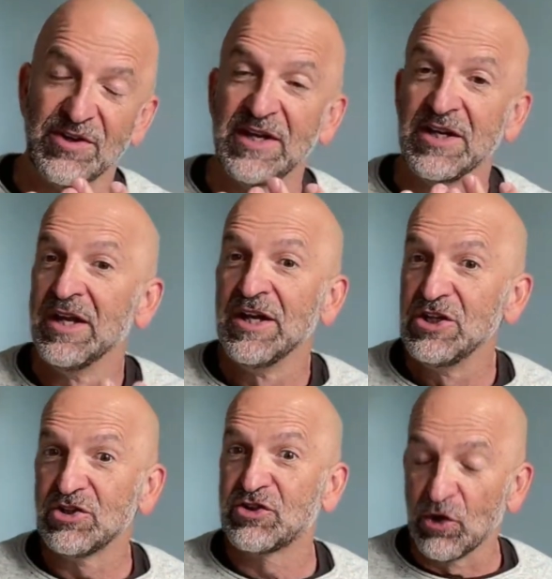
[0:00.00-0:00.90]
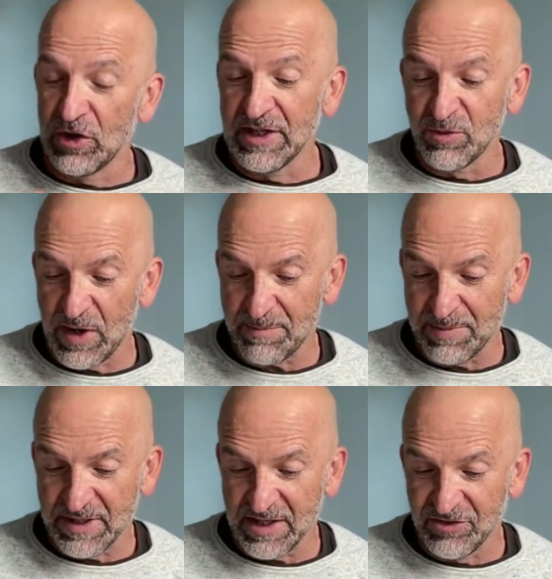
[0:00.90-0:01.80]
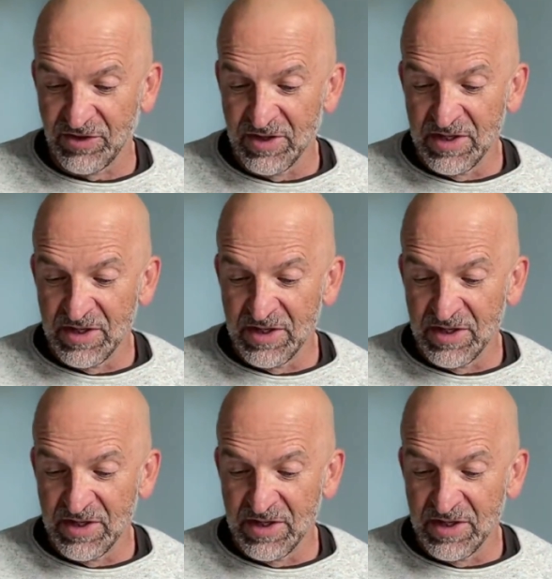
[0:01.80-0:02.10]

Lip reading: And you're totally right, because